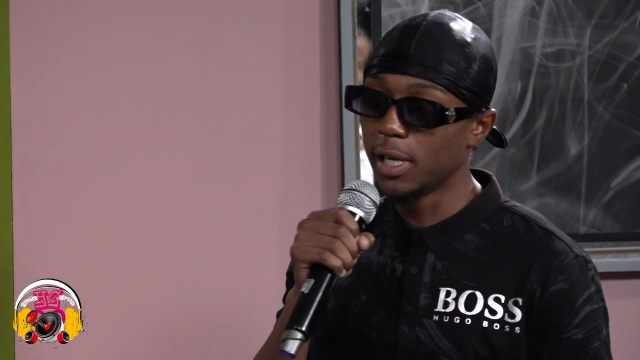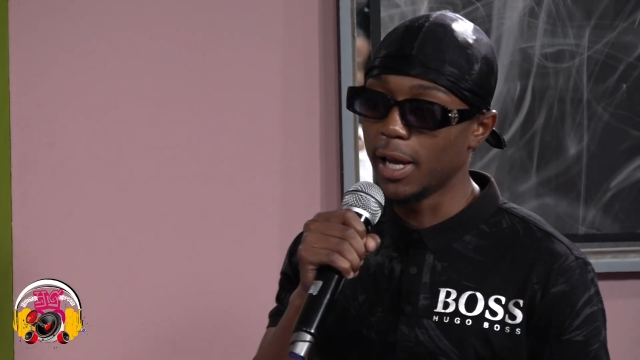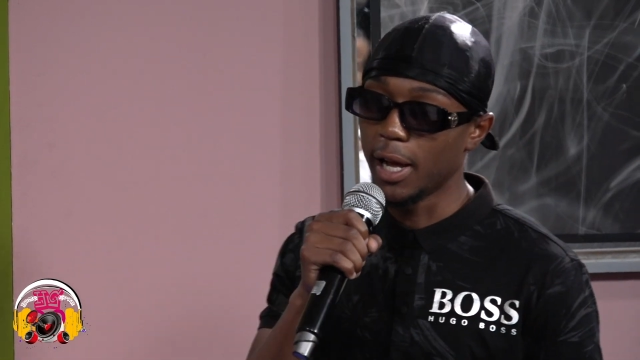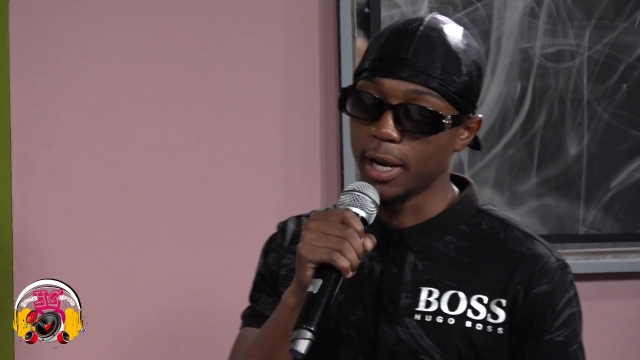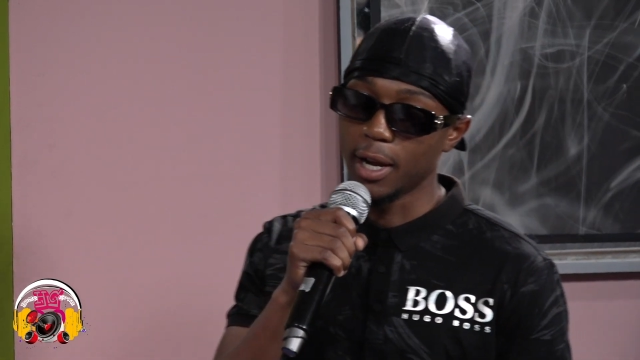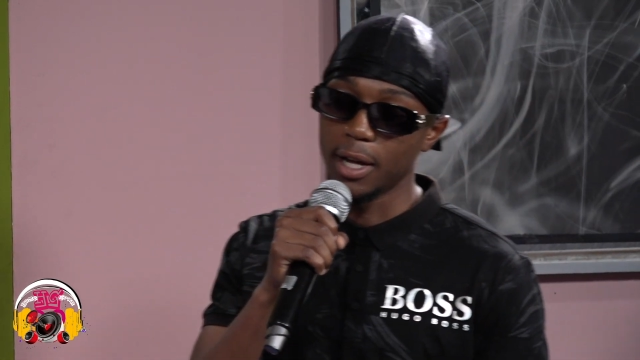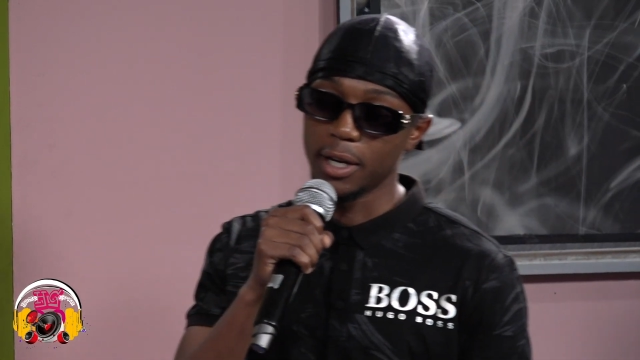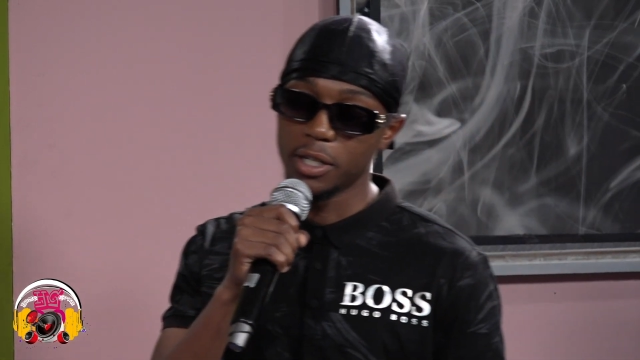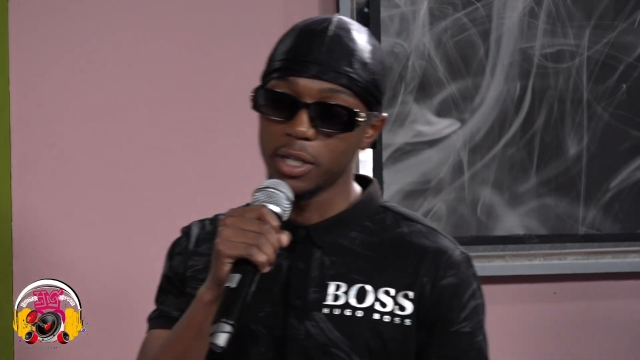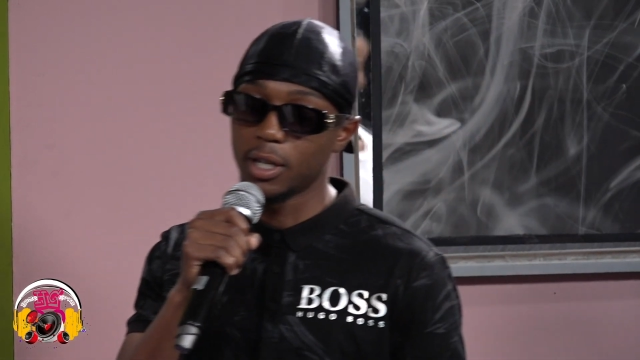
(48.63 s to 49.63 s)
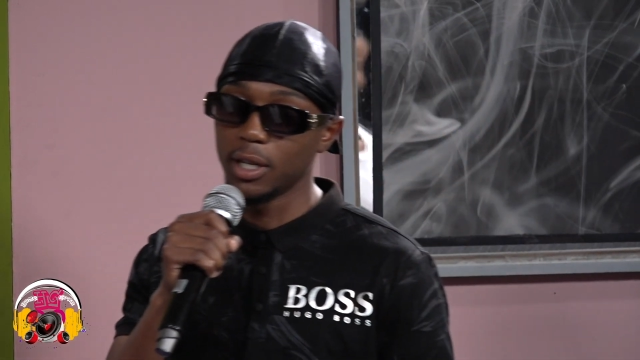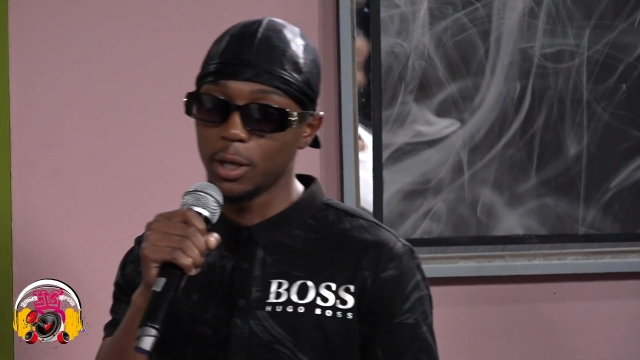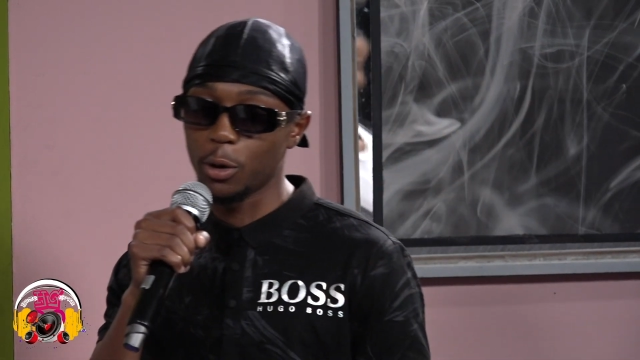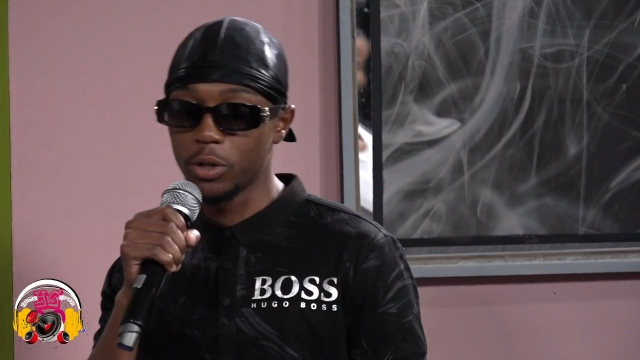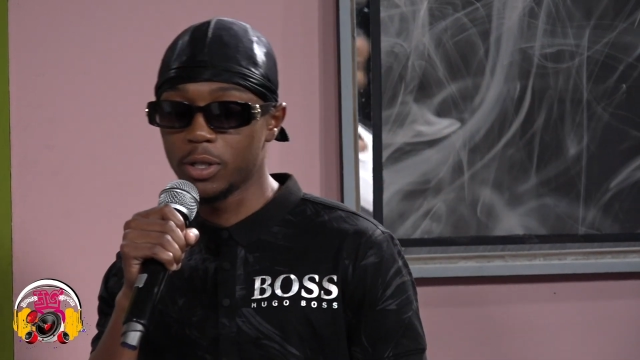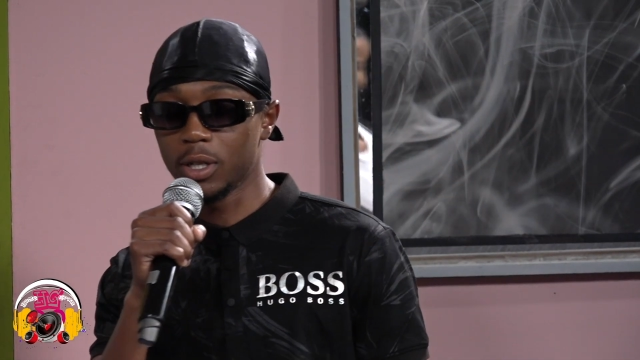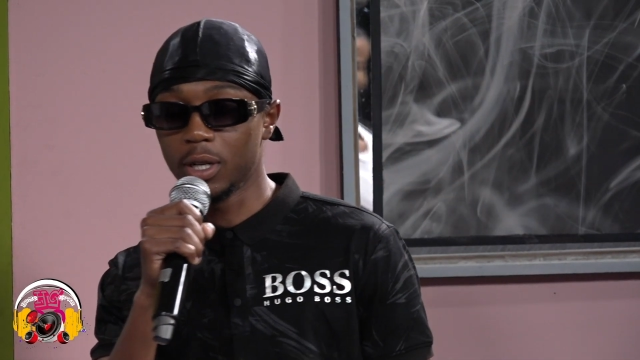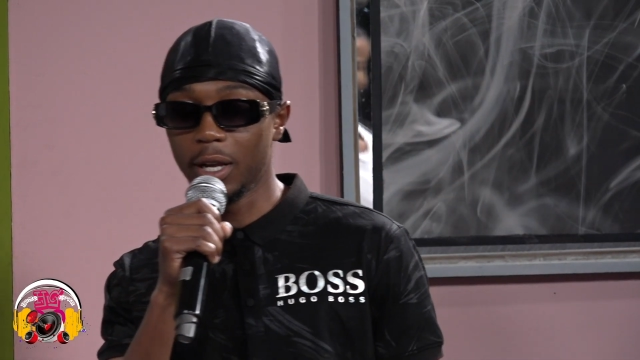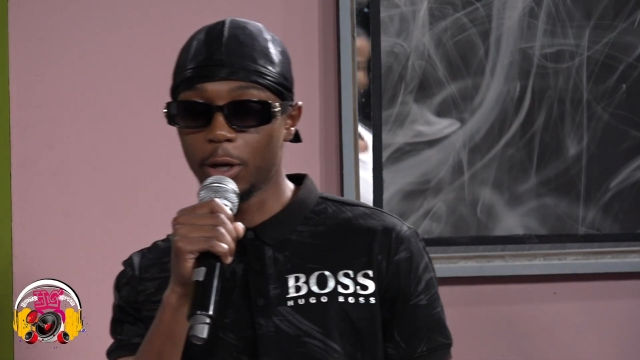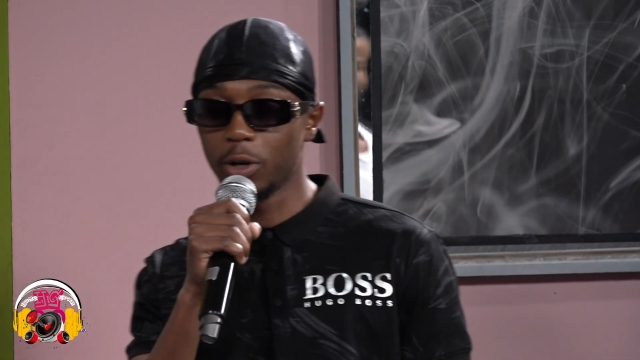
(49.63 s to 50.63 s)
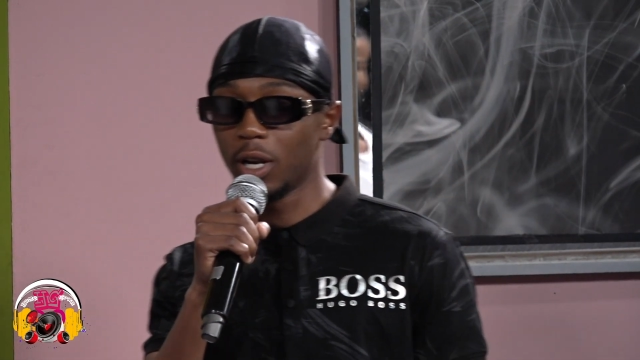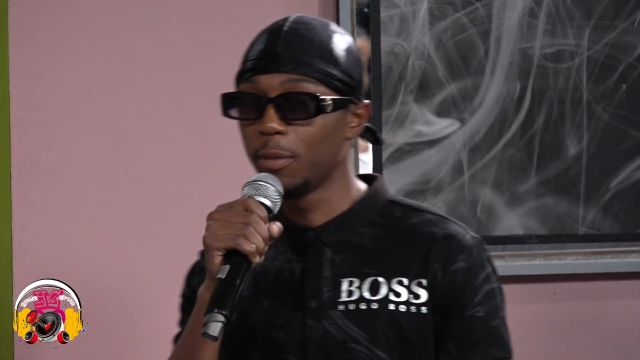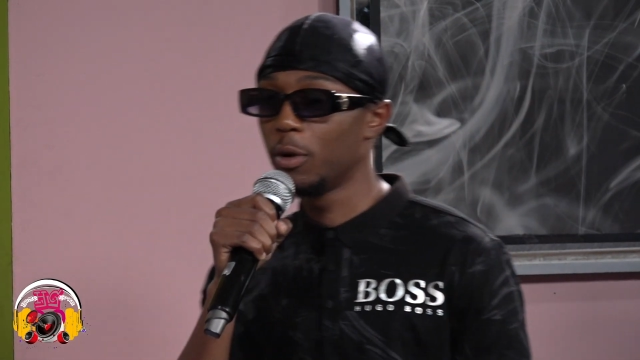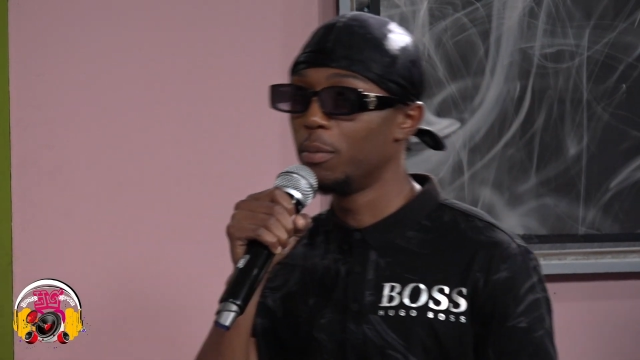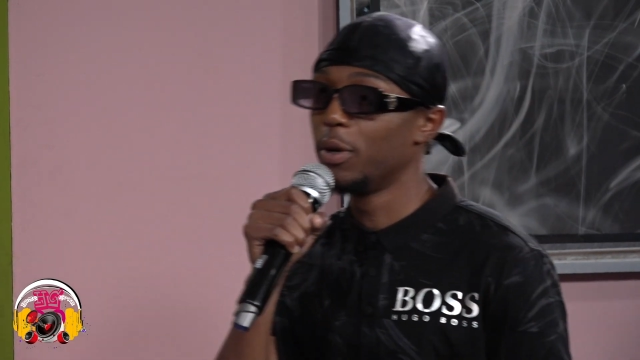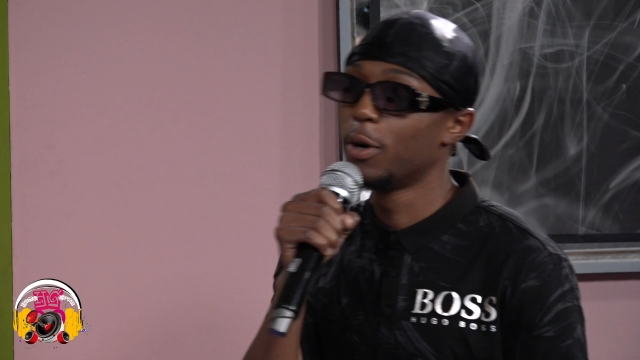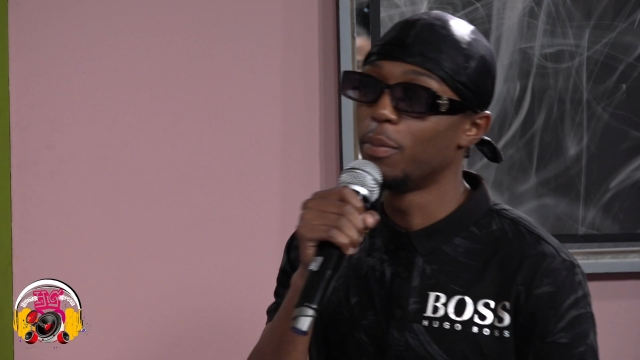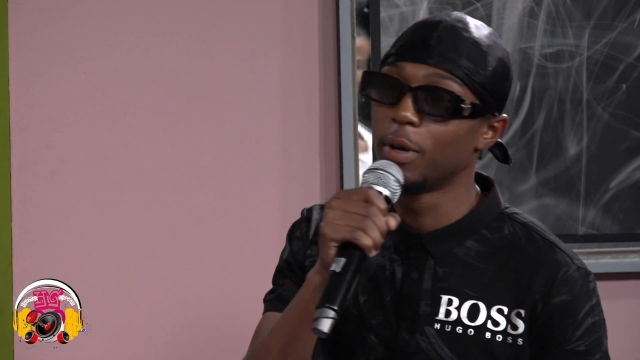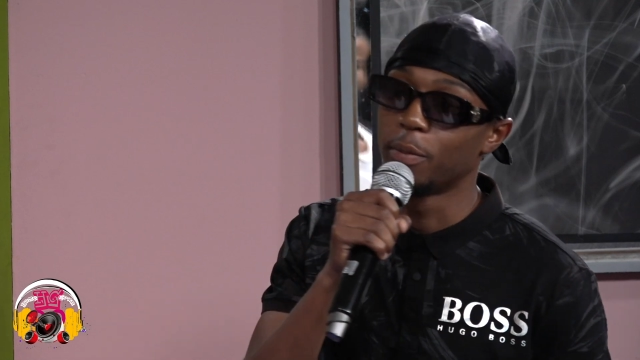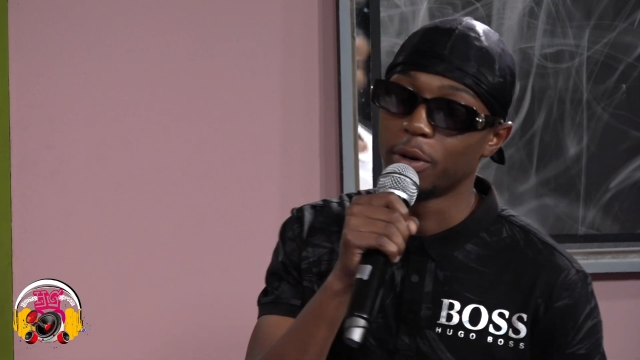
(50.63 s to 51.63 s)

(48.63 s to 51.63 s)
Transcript: And I recently launched a record label, Big on Big